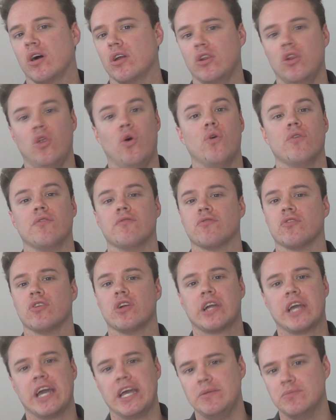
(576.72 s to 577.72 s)
I'd long for
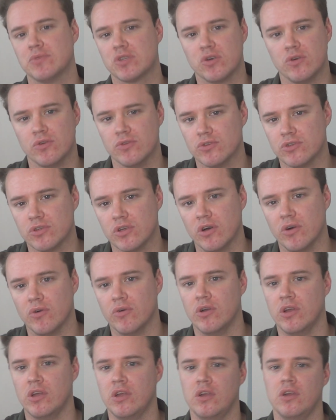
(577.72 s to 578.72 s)
a games console,
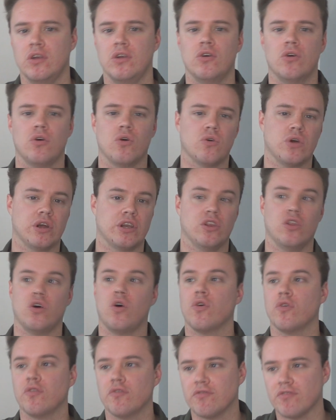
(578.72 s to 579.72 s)
or I'd
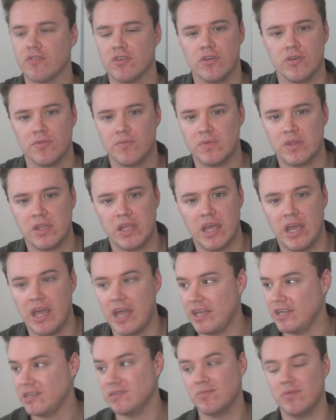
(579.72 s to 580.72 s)
long for
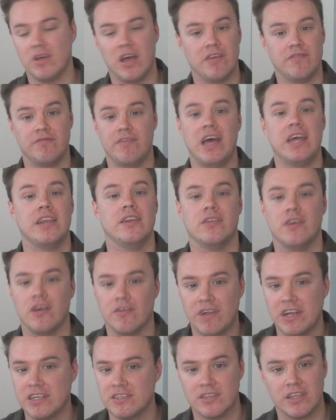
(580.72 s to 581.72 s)
a
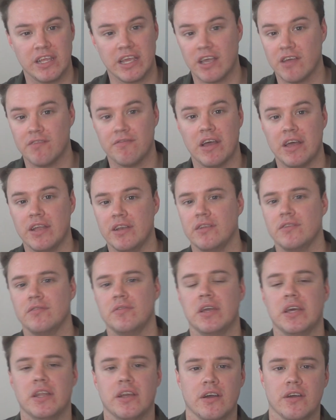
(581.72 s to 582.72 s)
wrestling event,
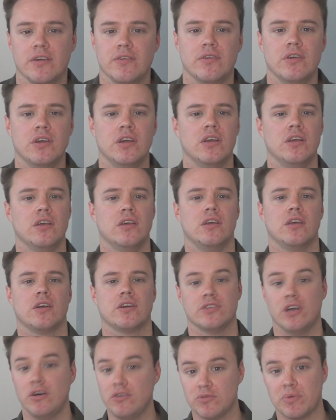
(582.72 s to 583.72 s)
you know,
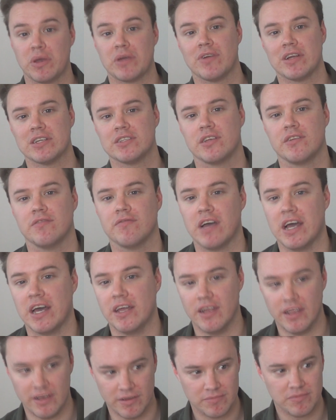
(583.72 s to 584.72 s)
because I was a big wrestling
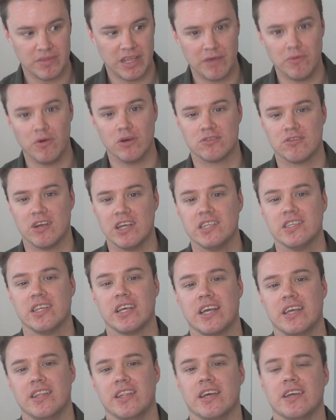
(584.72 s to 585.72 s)
fan, and they watch
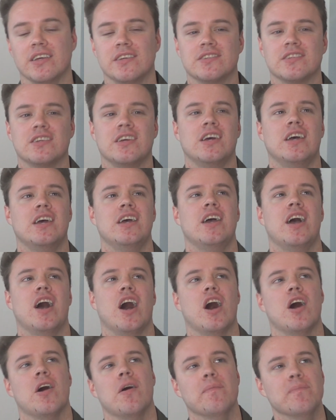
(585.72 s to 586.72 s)
wrestling in this.
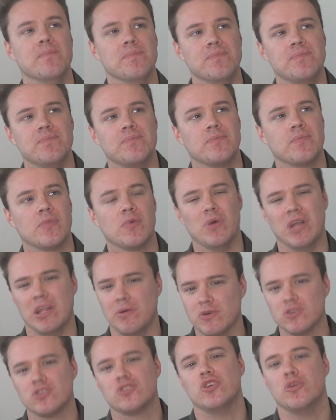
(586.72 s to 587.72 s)
Well, they
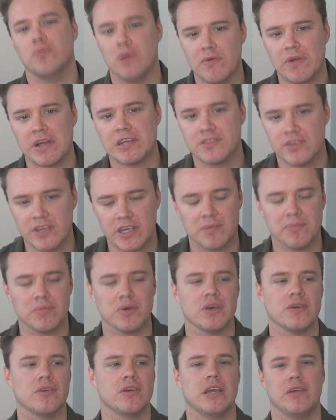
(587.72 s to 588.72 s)
watch sumo wrestling,
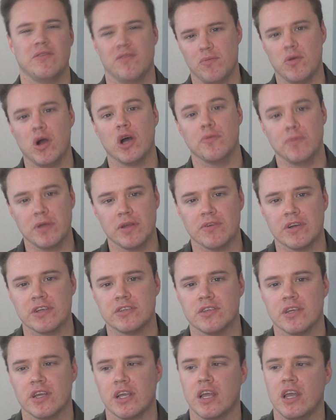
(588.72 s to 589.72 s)
but it reminded me of
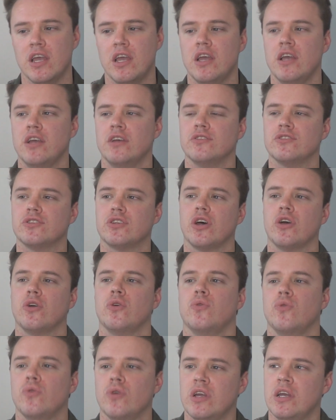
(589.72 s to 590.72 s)
wrestling.
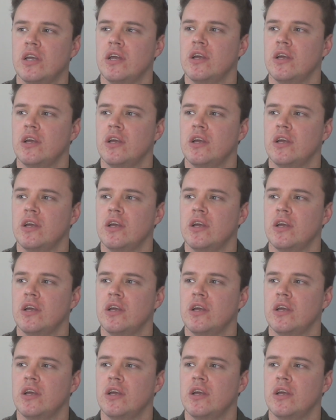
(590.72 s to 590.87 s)
So